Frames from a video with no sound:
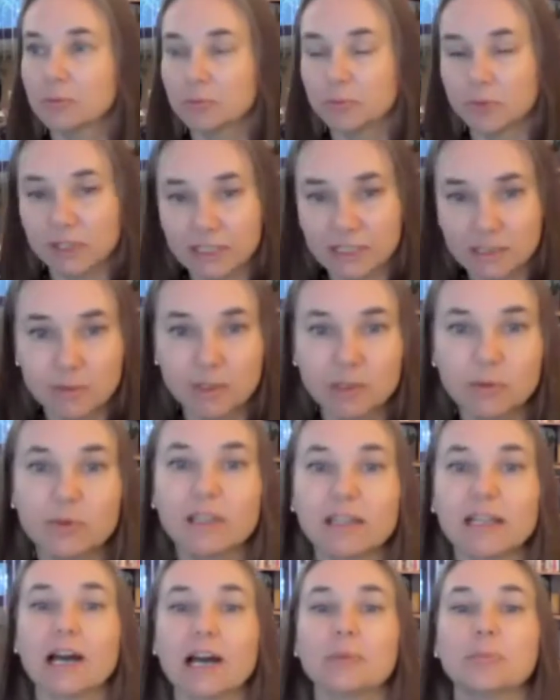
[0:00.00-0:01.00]
Please be with
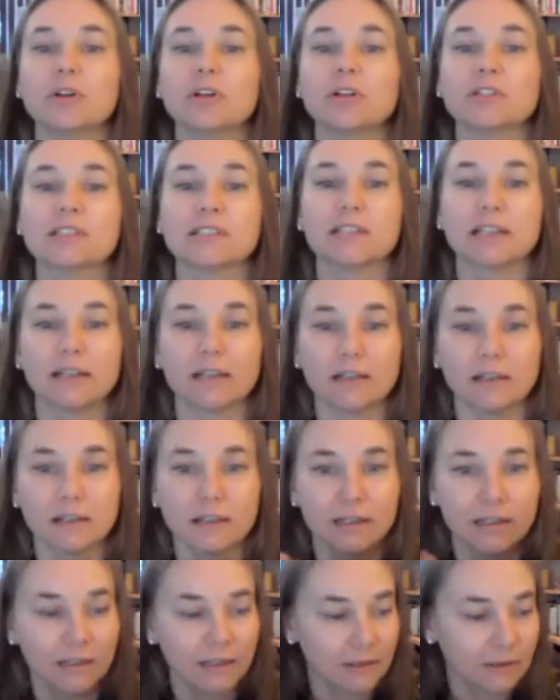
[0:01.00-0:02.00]
that
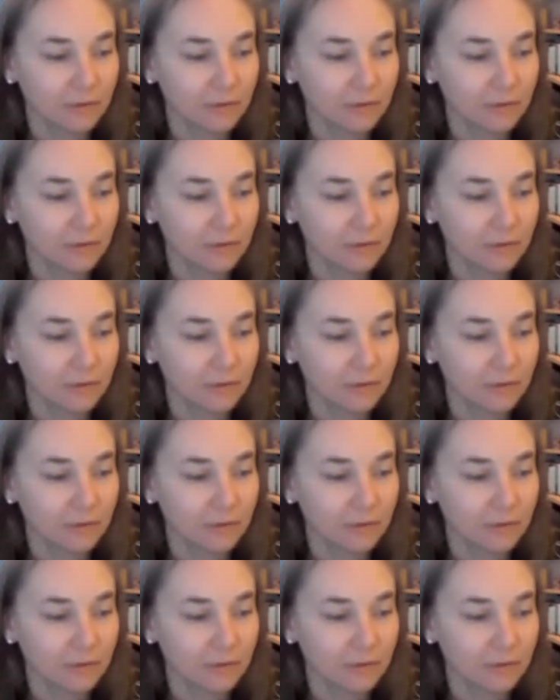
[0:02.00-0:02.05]
person.